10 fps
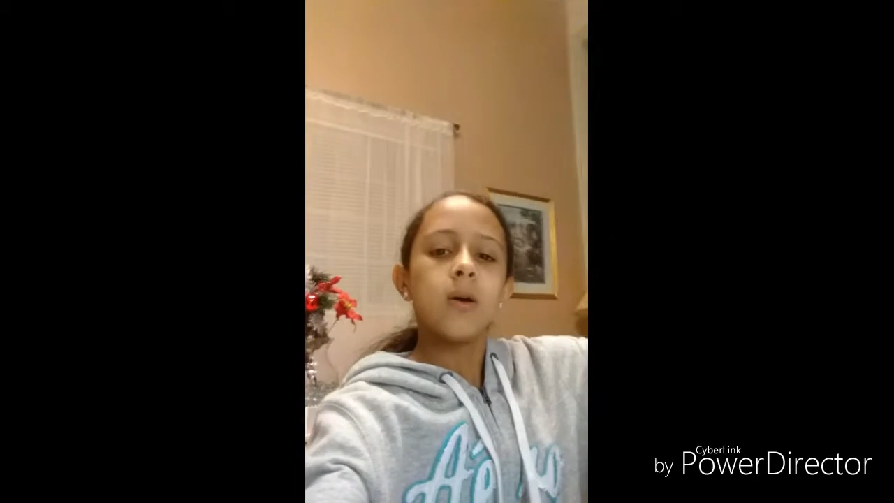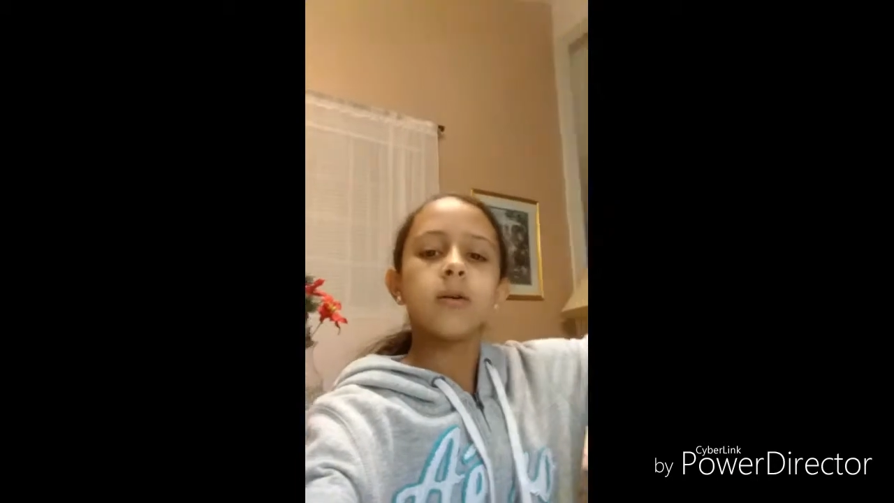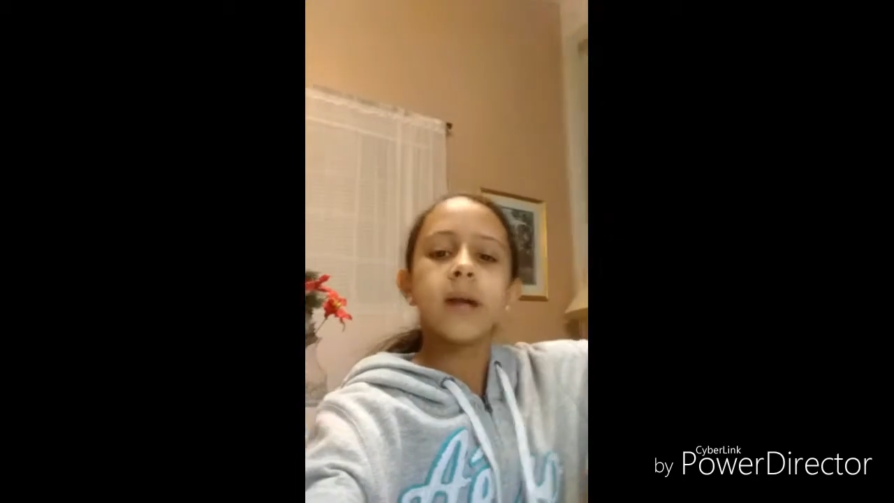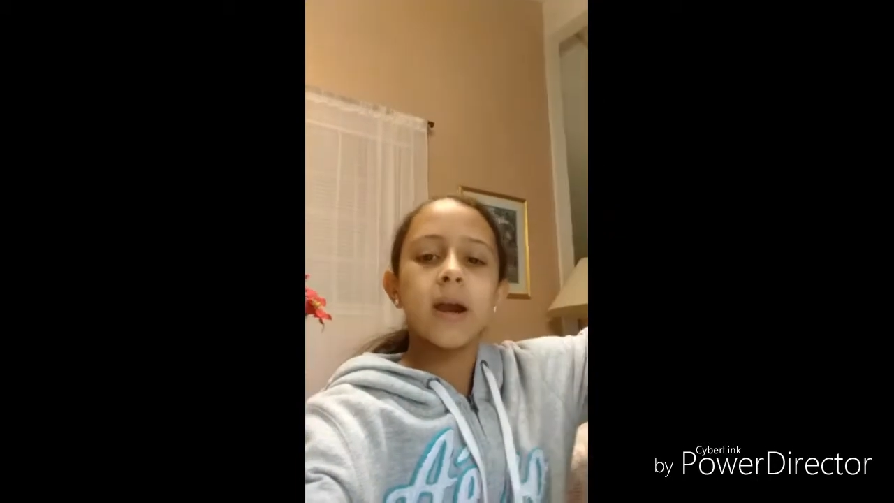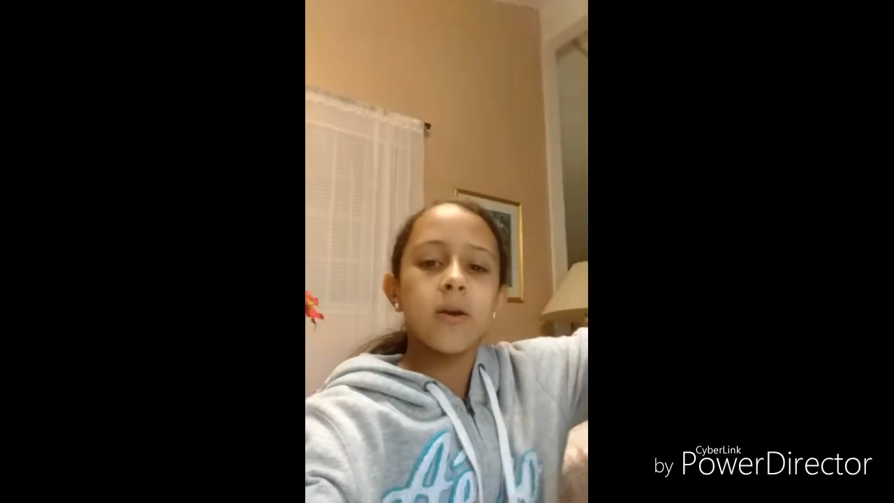
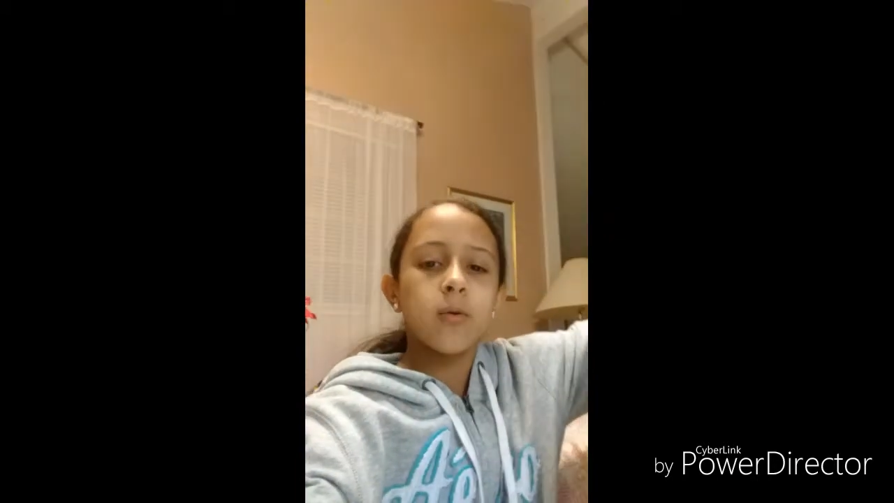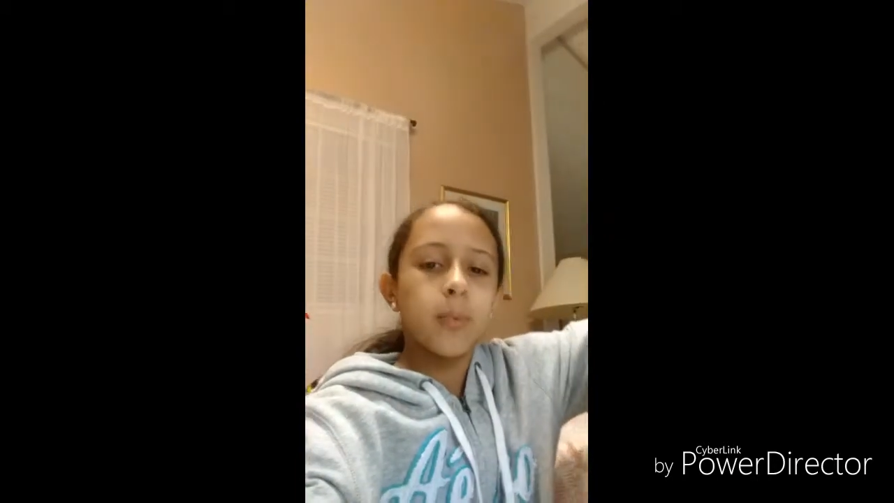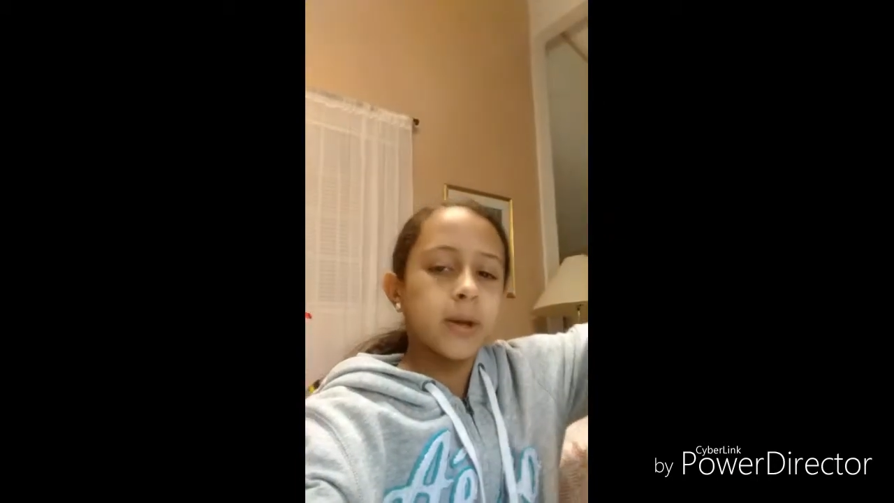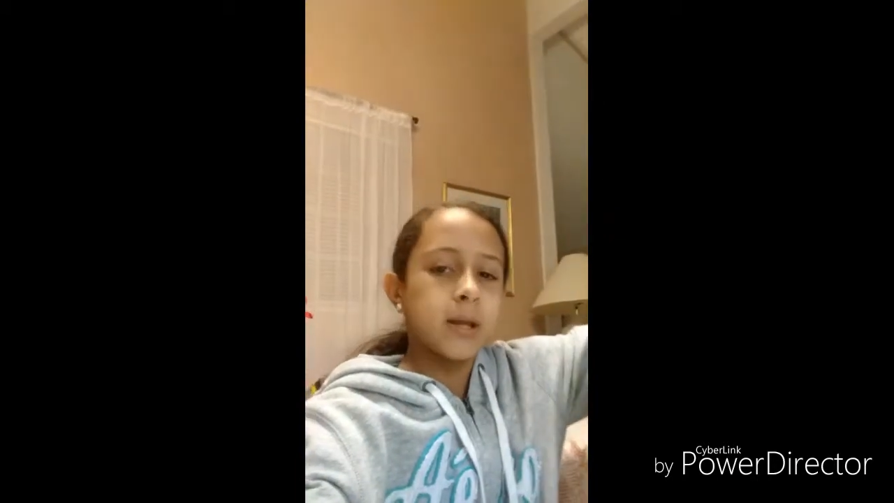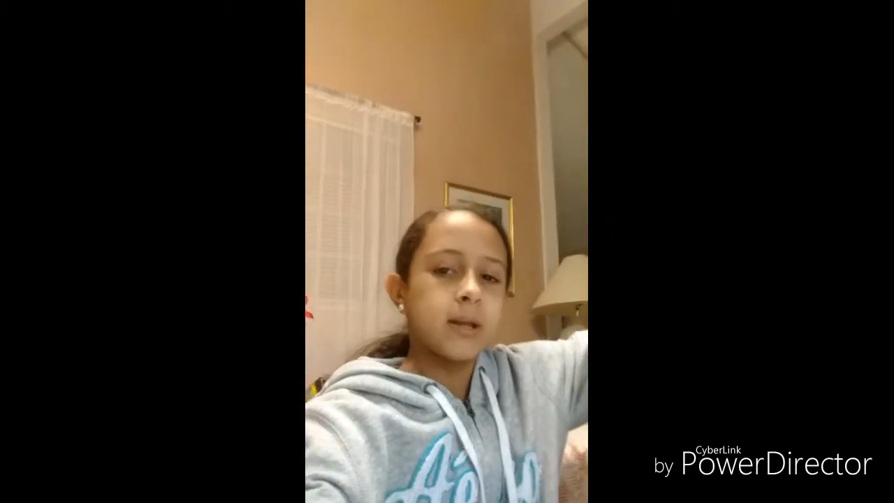Okay,
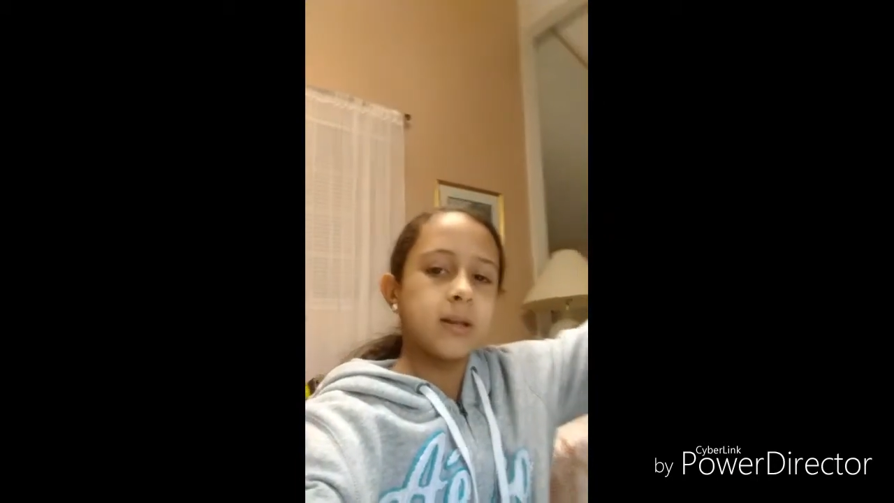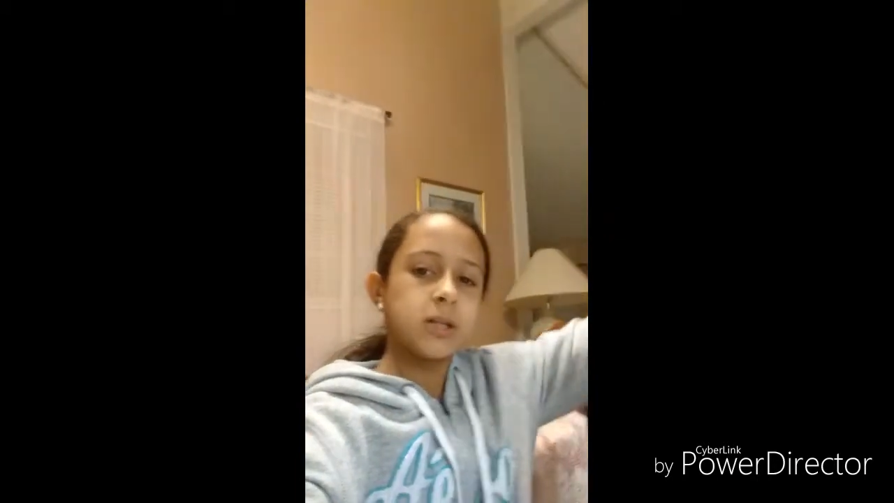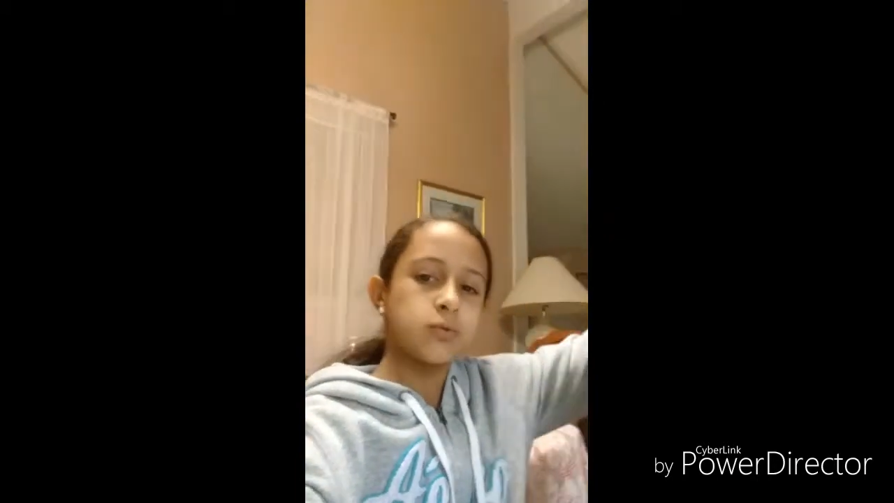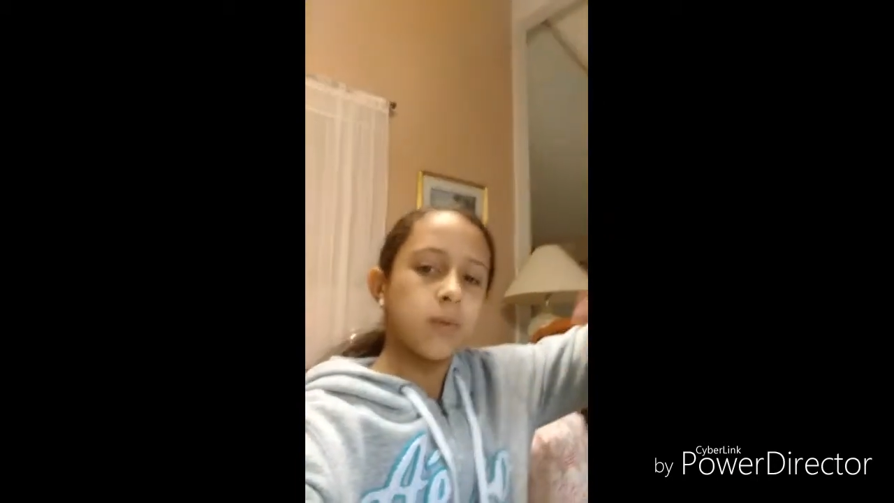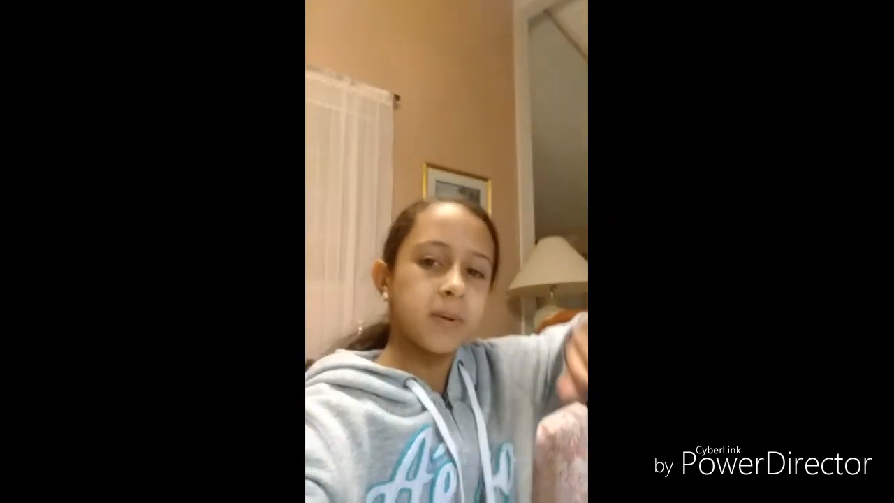everybody,
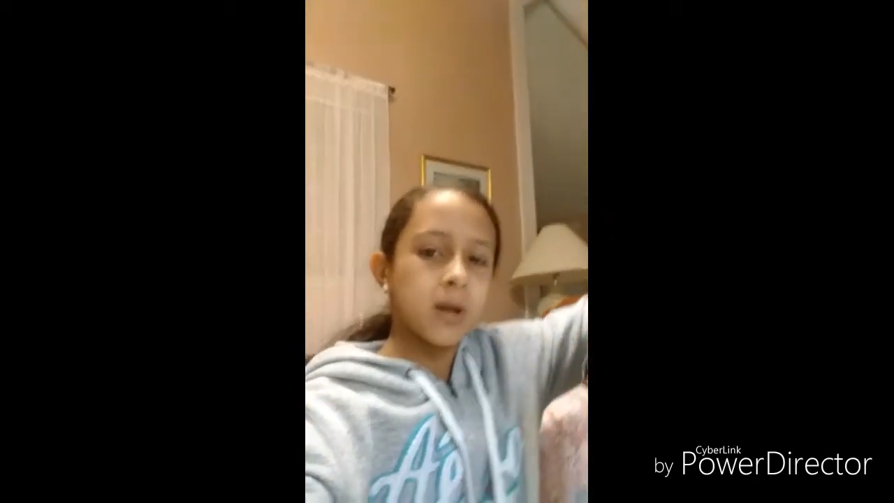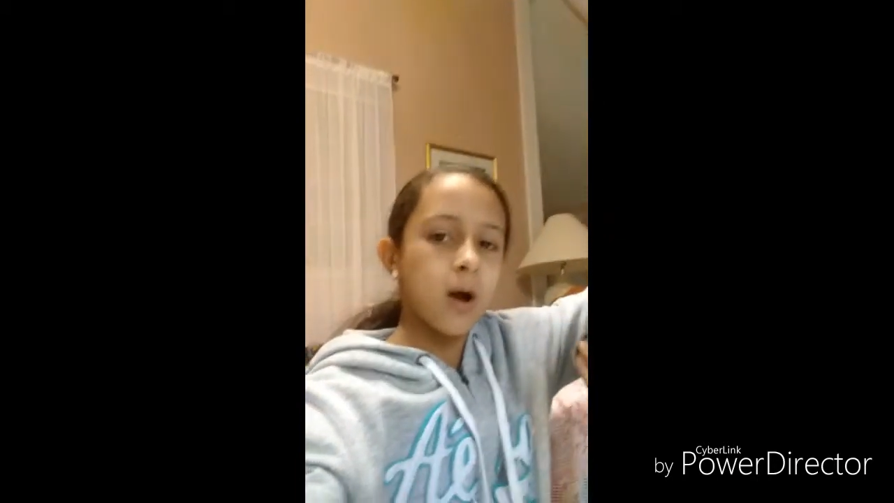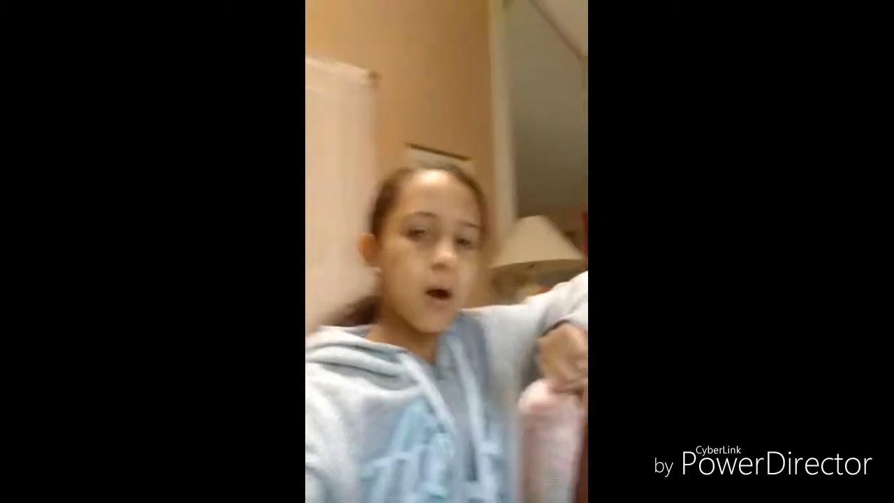this will be